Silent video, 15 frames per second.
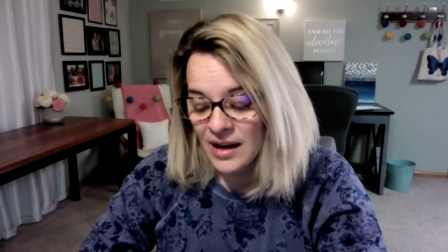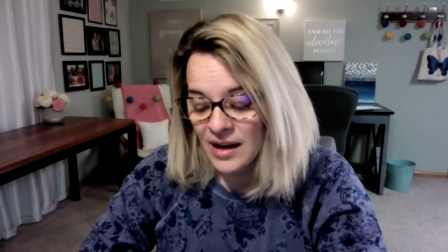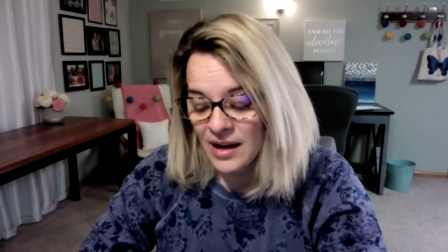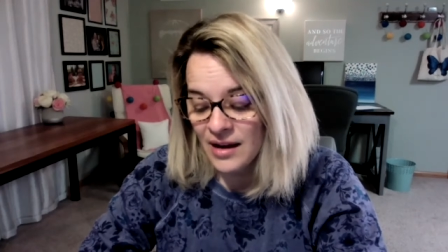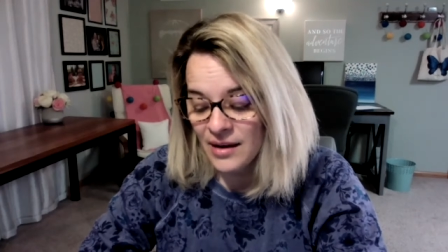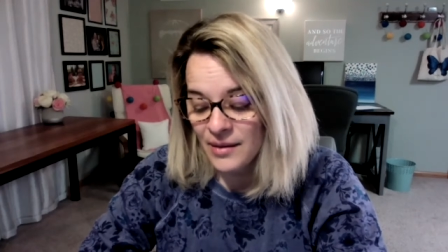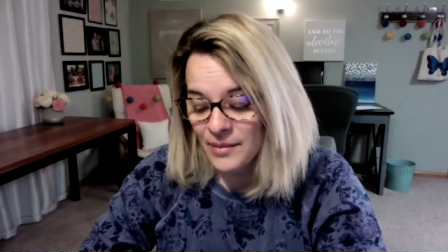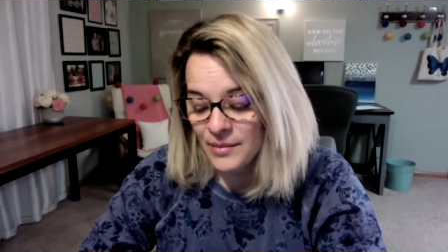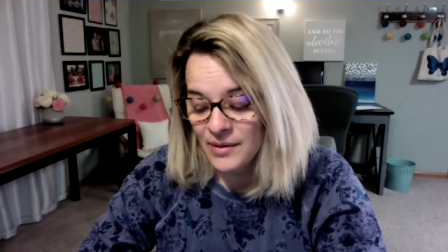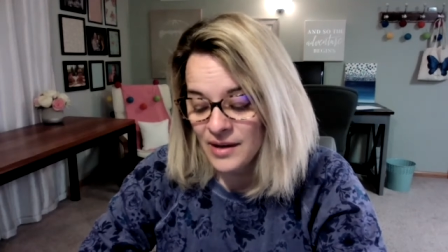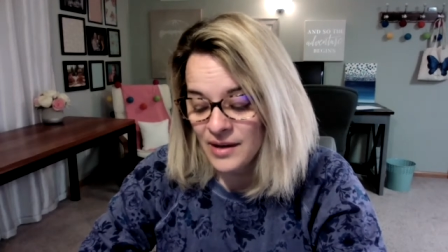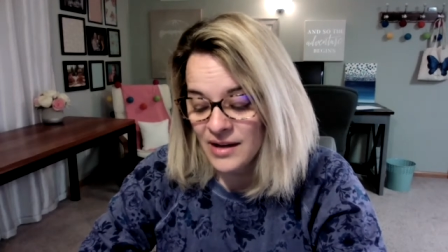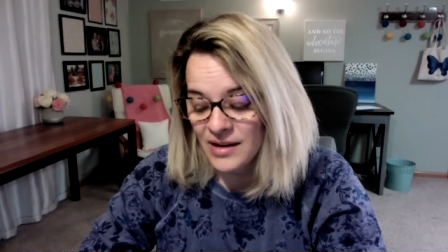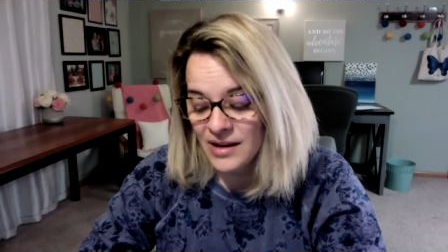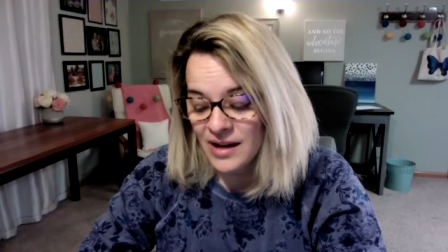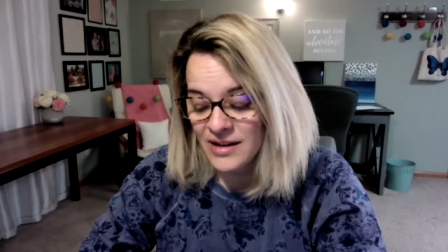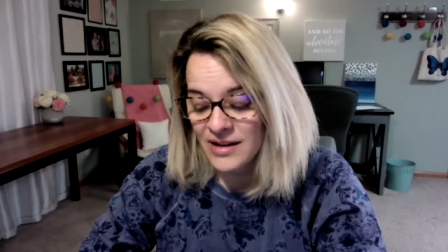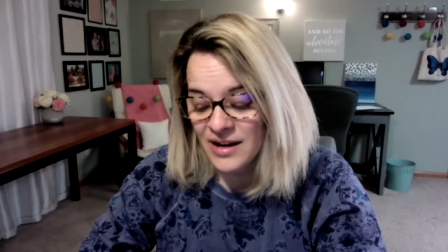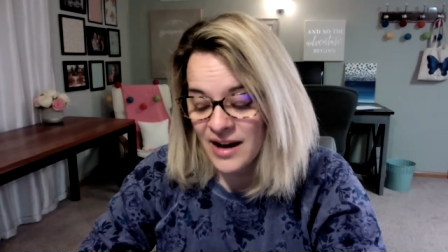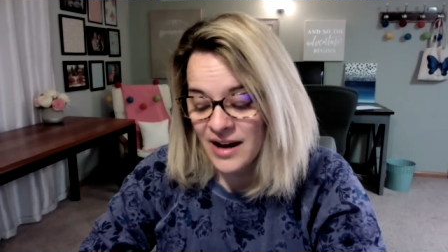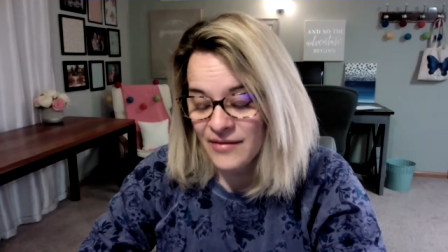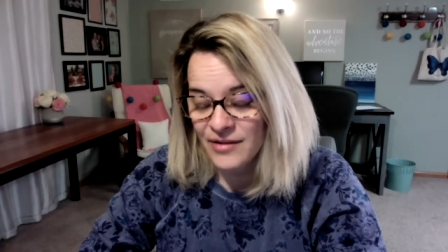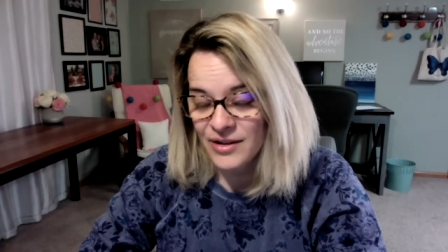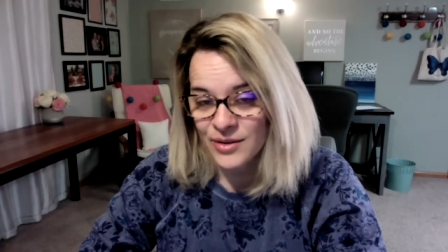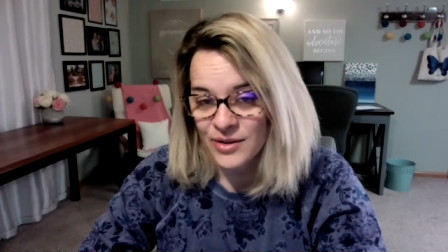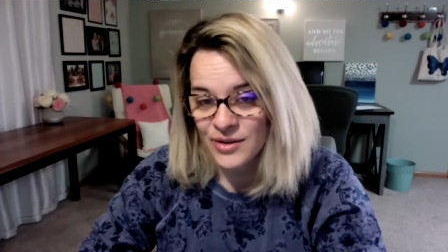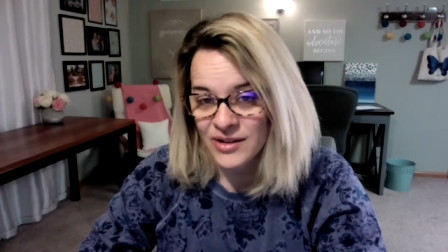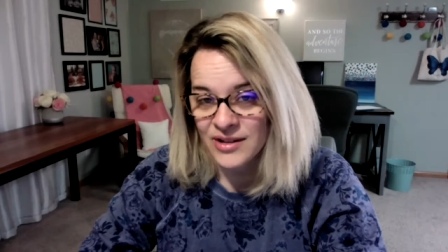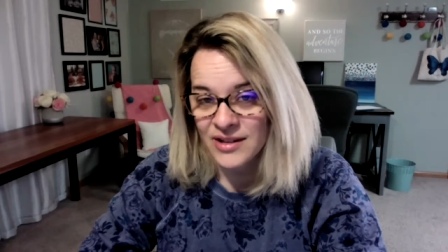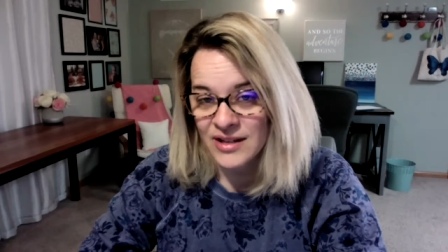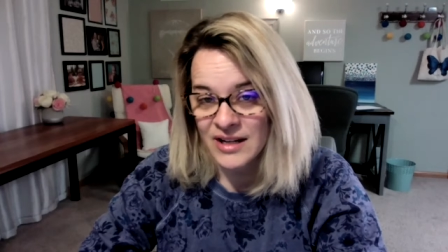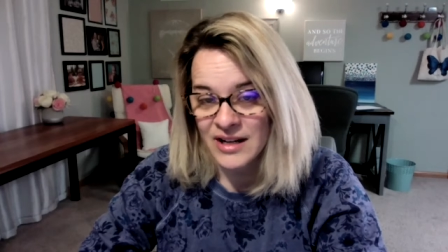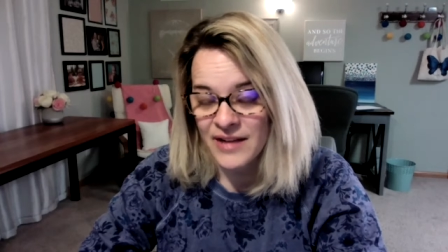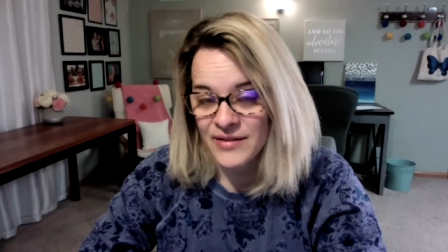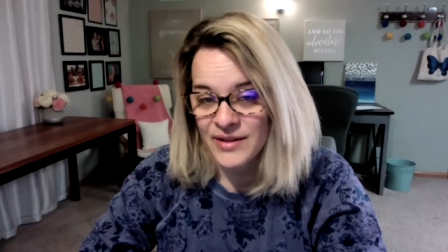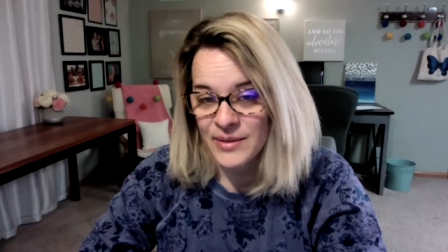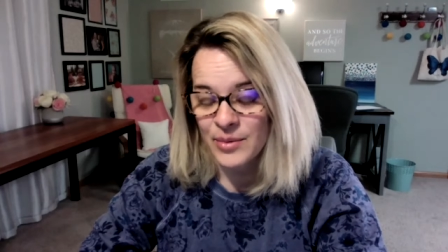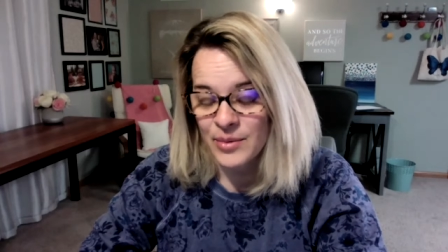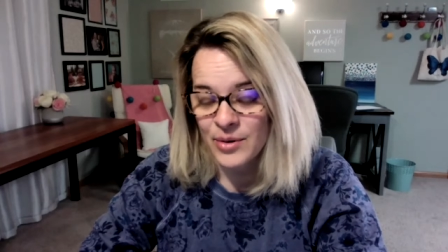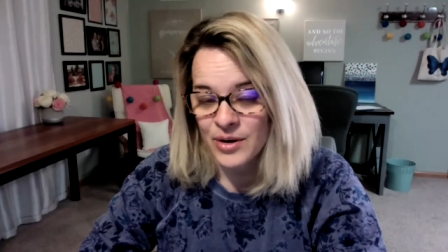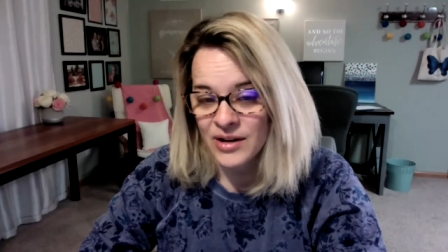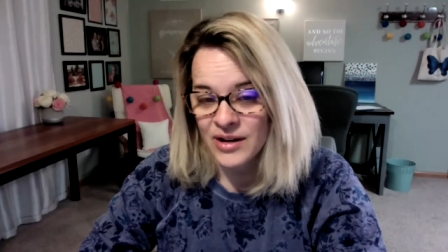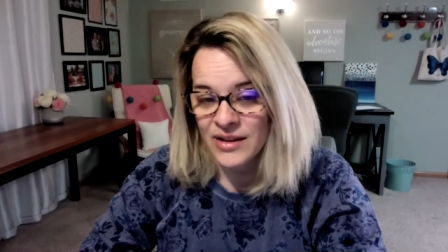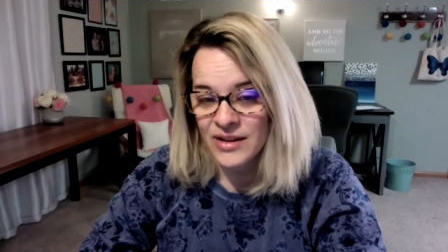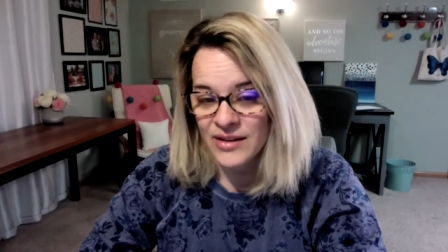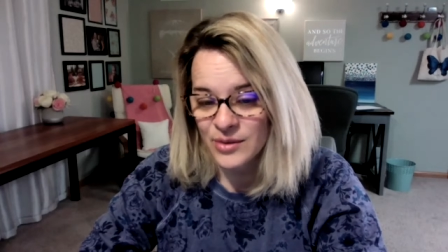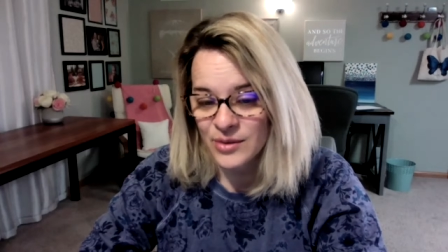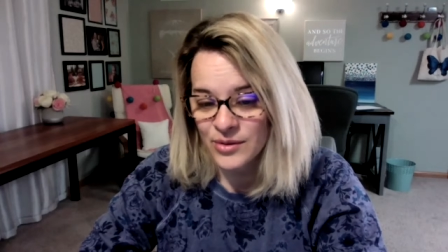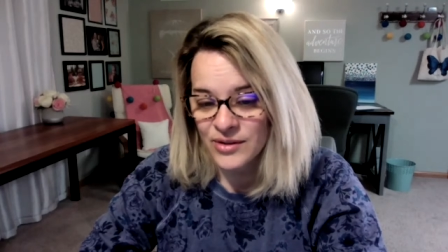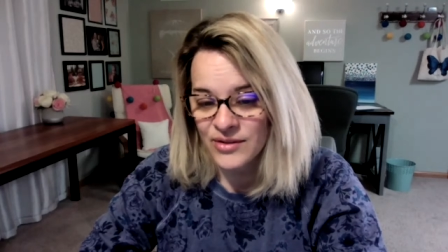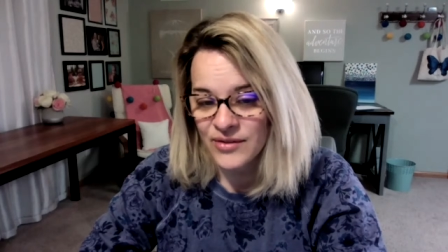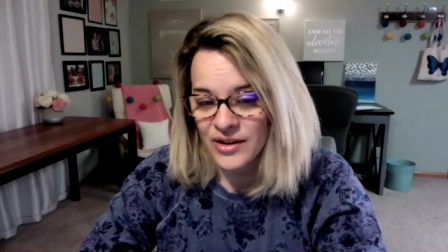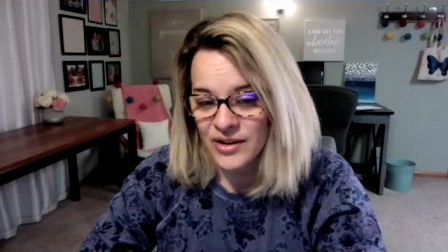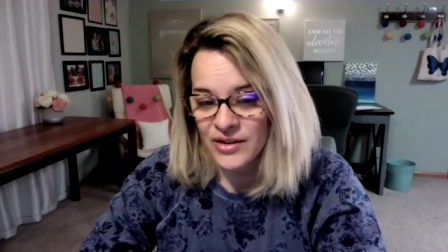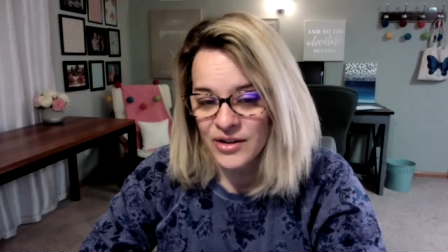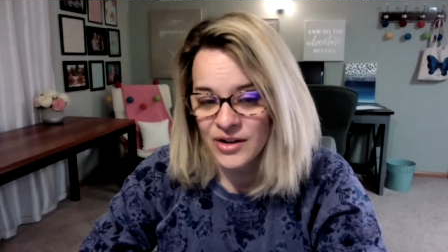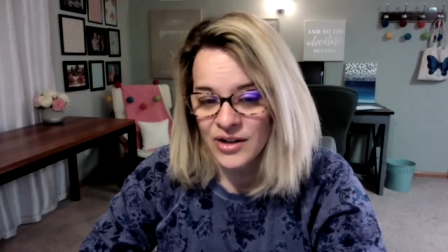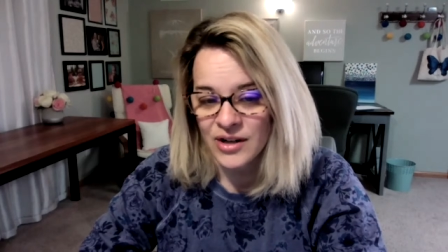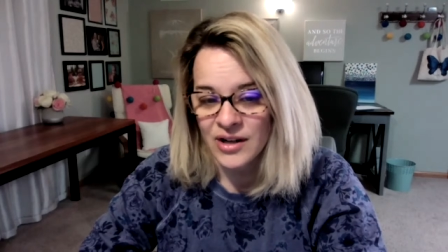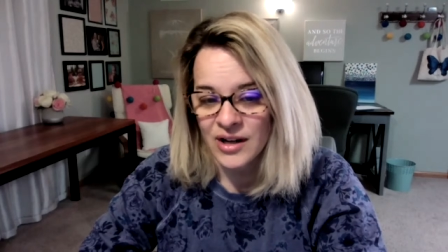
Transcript: um, and didn't have resources and didn't have support, and the schools failed her.